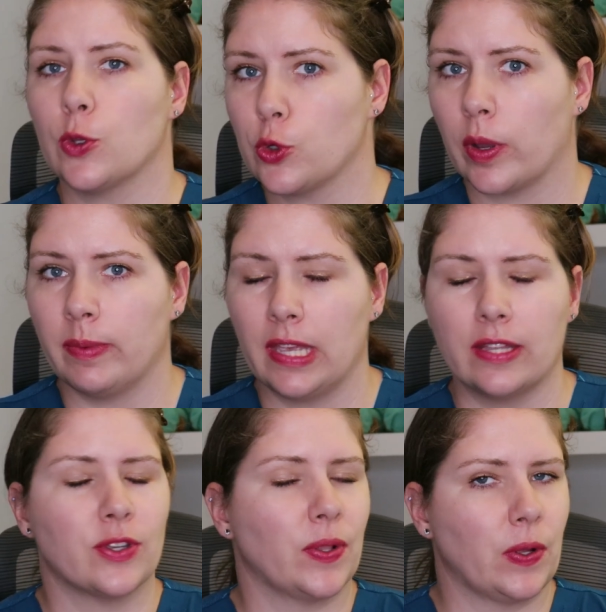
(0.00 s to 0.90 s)
So join
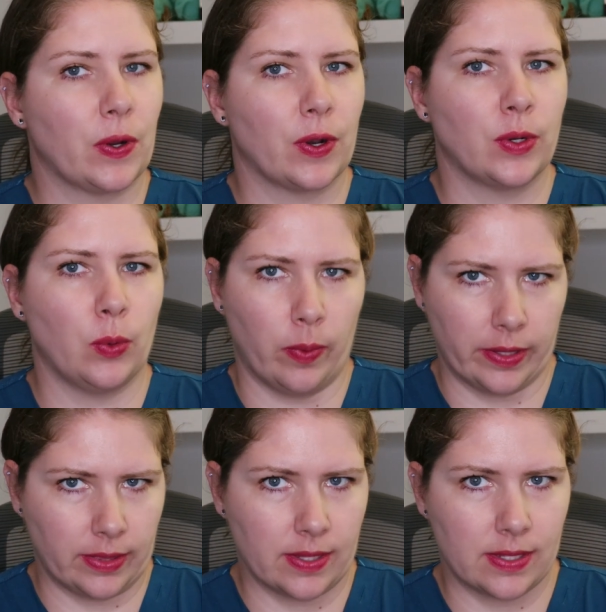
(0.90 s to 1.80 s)
me to learn
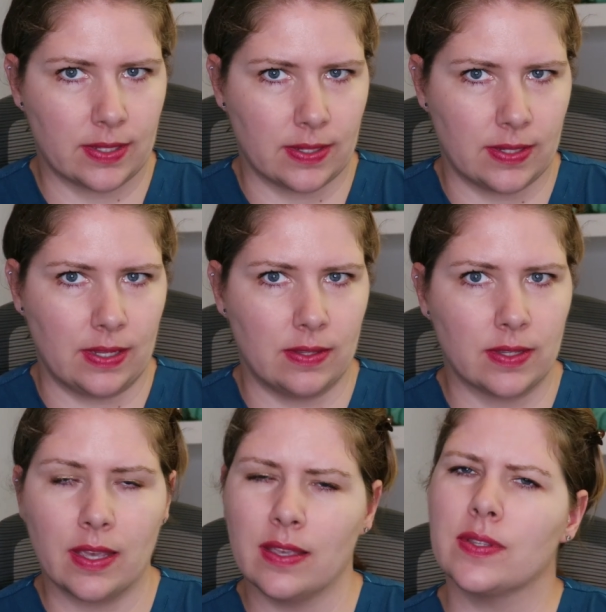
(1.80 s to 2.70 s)
what this
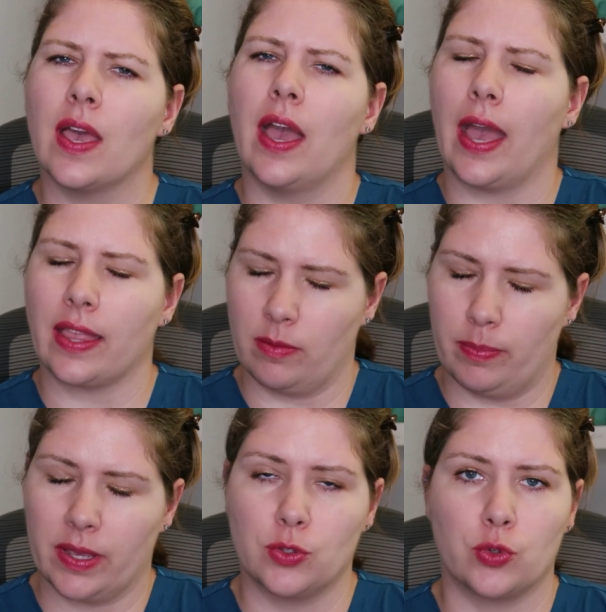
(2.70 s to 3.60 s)
disease is and the
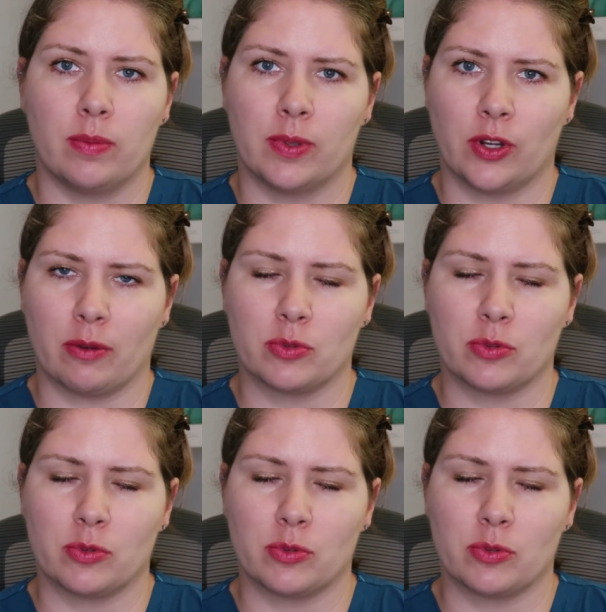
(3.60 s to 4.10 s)
best treatment